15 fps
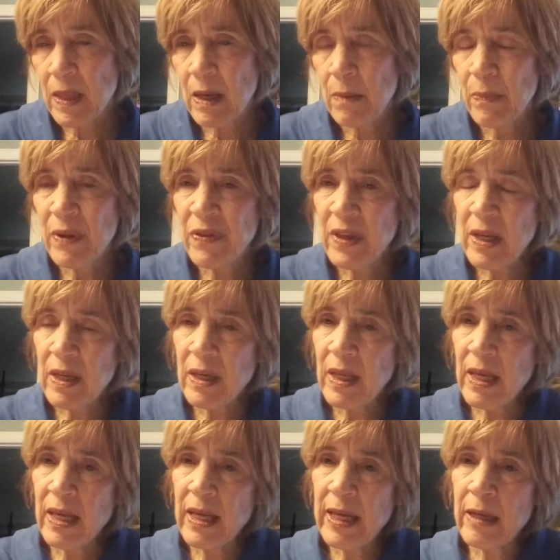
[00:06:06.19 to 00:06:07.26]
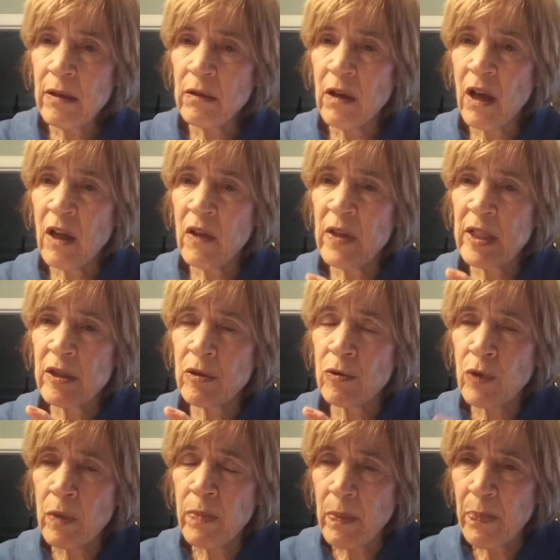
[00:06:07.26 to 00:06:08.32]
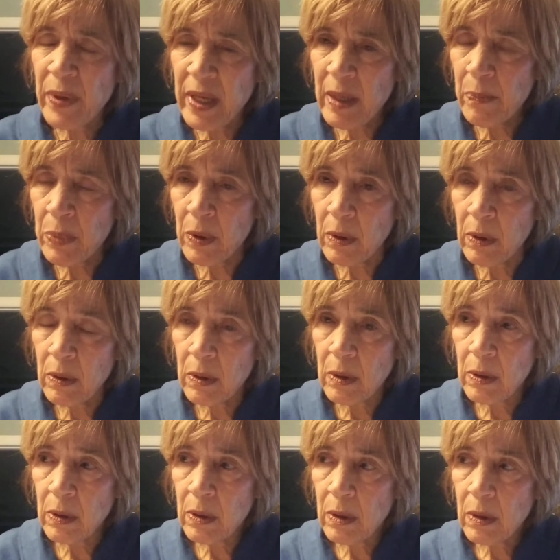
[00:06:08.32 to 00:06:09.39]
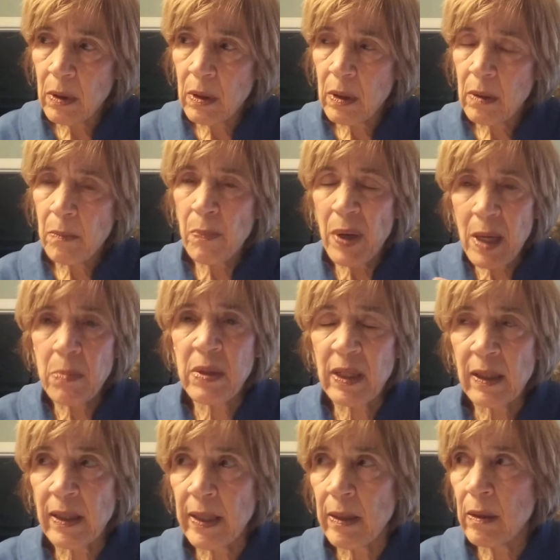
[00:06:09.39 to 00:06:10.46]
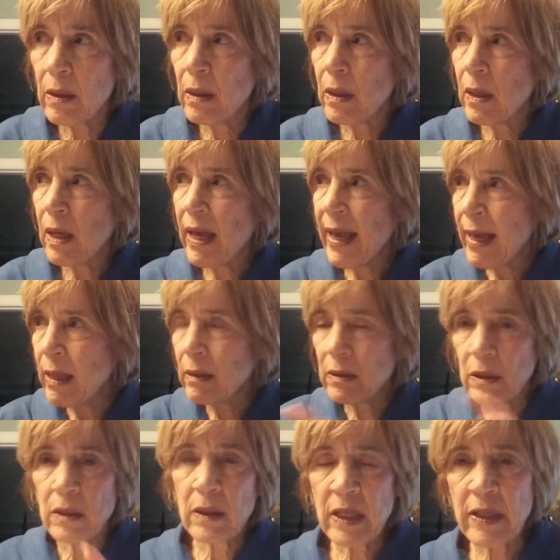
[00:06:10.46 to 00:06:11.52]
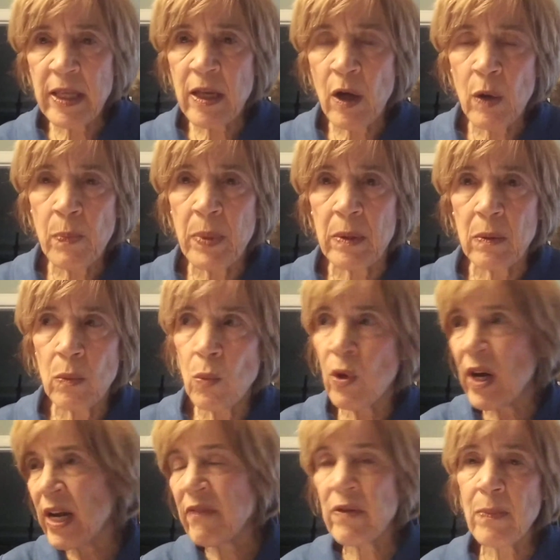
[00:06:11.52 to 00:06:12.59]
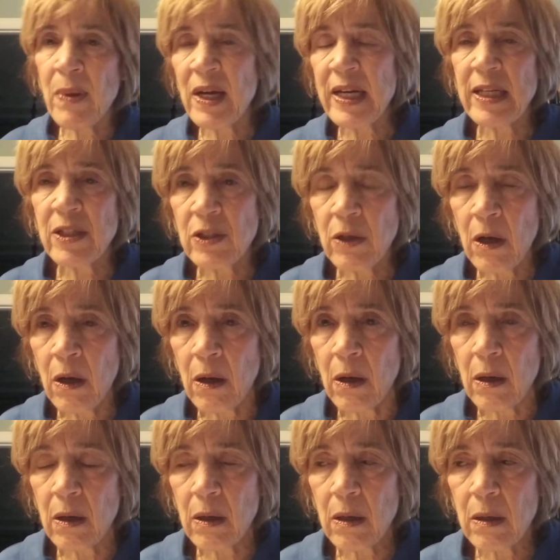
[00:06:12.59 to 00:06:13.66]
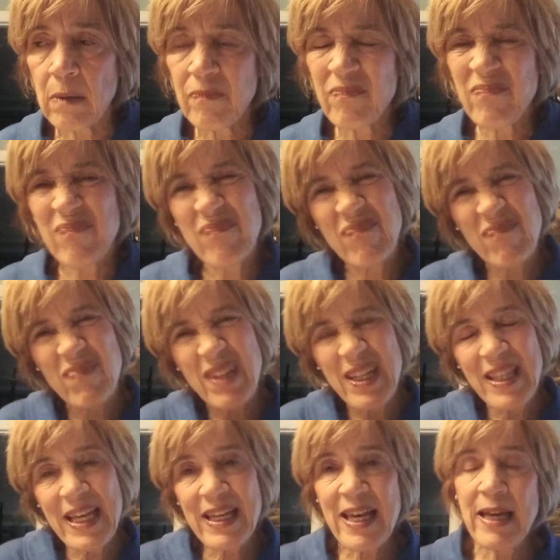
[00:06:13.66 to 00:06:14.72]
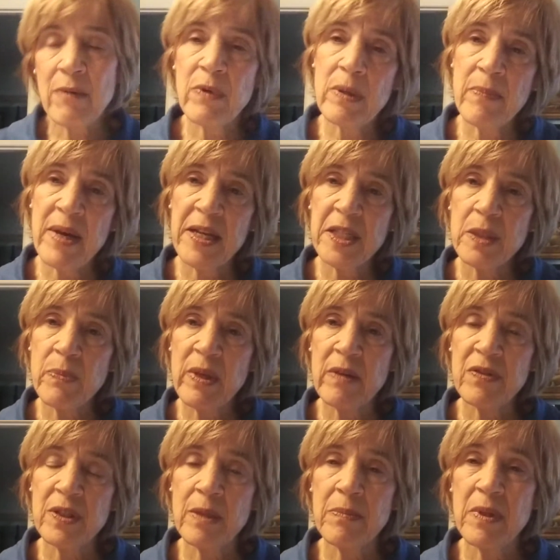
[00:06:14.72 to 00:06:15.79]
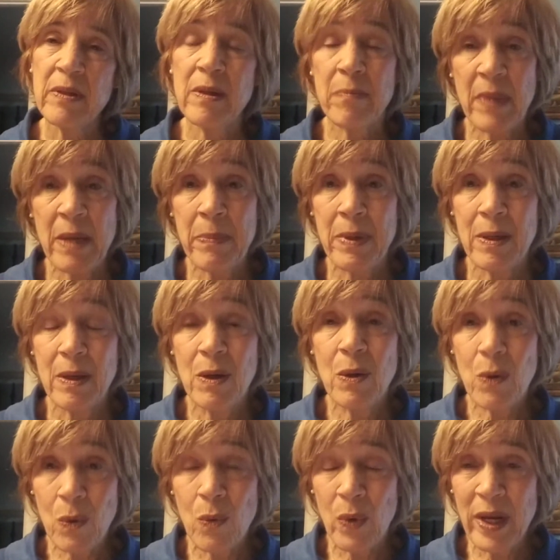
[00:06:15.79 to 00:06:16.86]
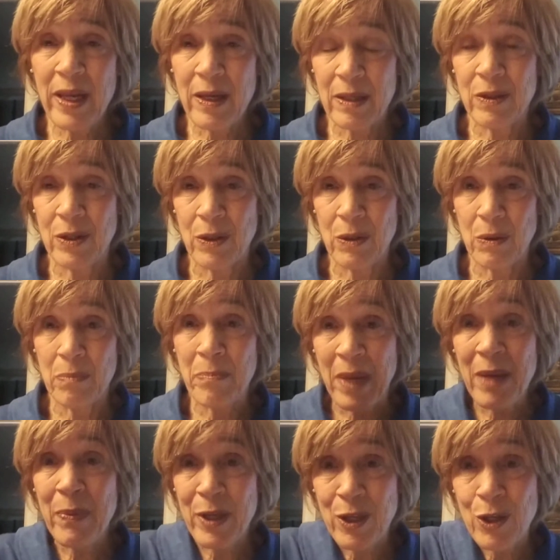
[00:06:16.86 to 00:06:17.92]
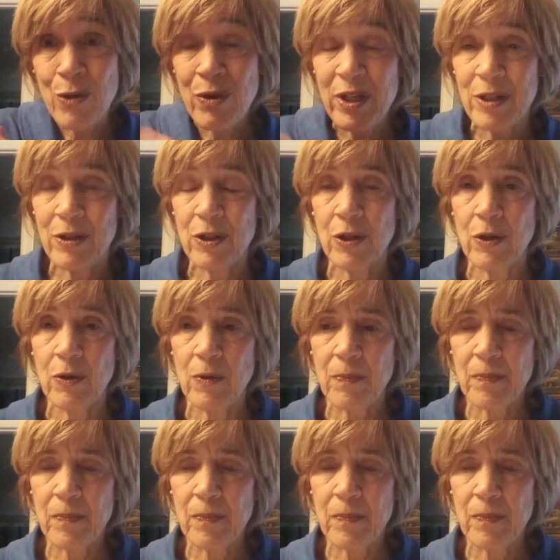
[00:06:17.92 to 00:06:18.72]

But then he healed all this group of people publicly, out in the open, where everybody saw. And that kind of reminds me of something that maybe we can do, maybe you can do.